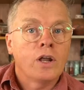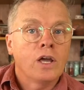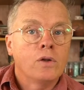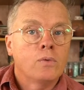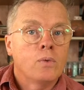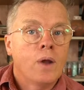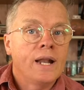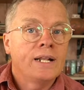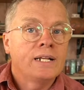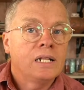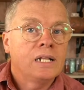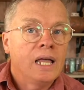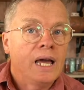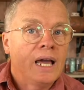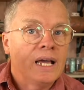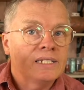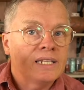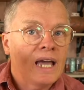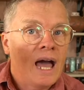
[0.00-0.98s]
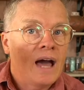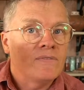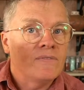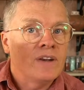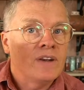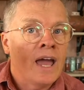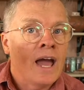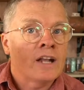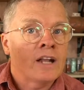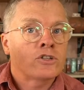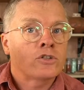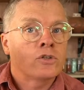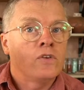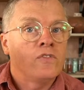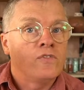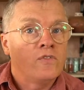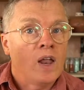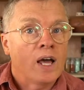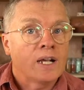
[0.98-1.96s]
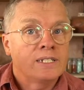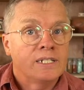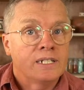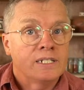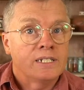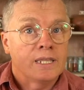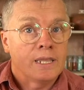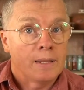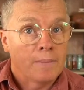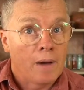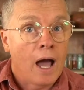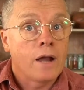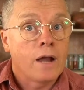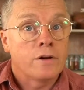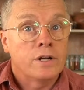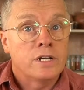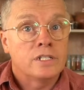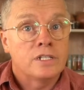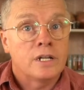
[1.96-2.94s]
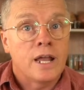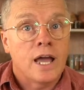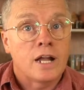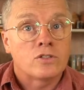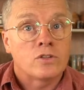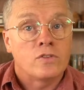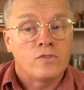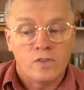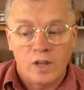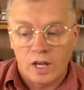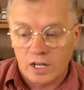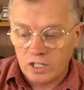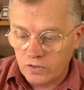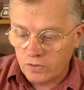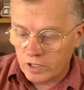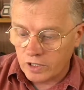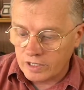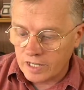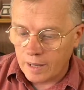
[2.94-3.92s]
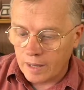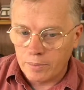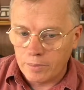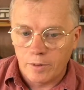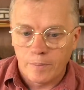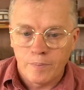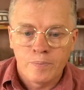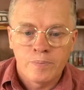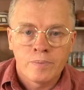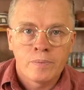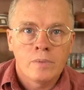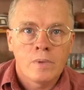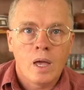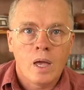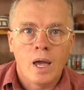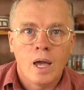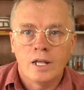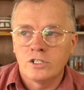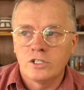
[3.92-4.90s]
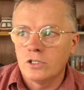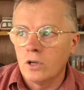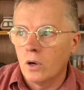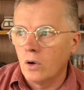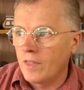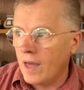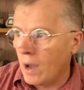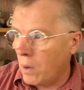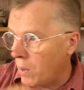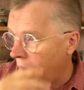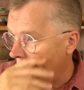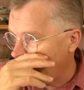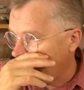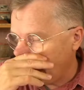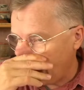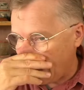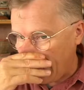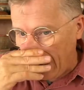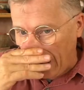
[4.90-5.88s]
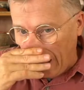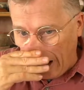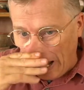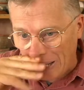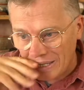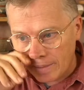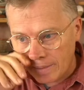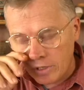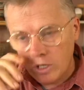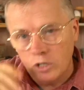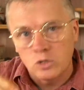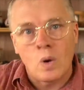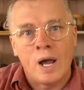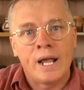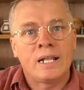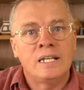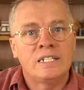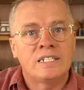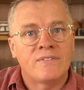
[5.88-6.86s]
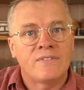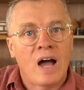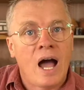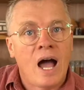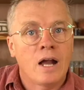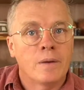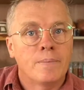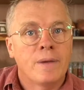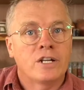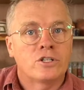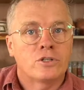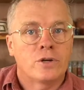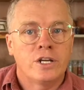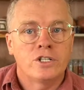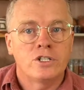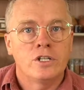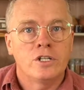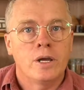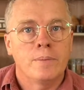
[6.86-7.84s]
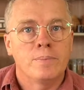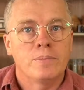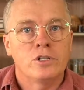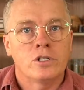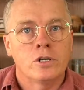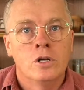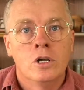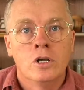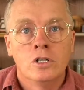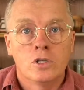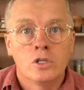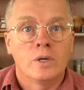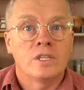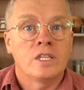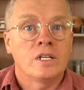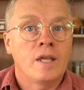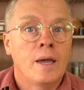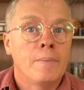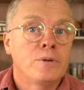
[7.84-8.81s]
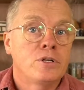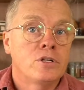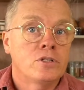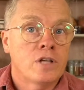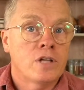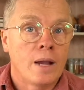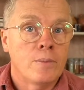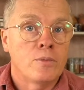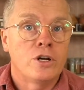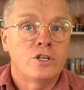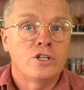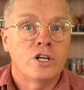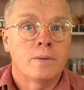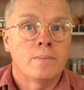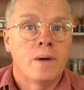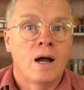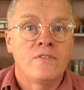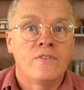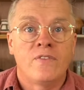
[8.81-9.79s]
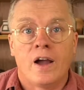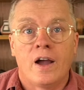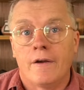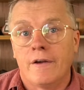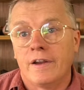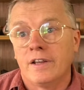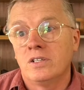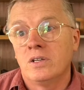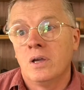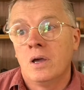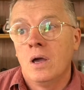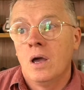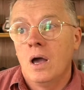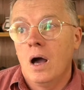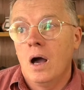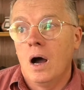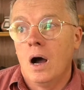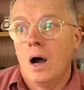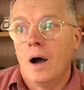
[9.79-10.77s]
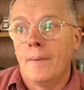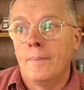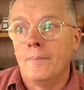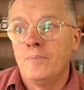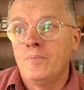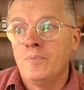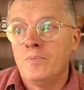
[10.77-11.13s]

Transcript: and red clays have natural fluxes in them. Iron is a natural flux, for example. And so that white clay, some of those white clays have a higher maturation temperature. So at the temperatures I'm reaching in my firings, um,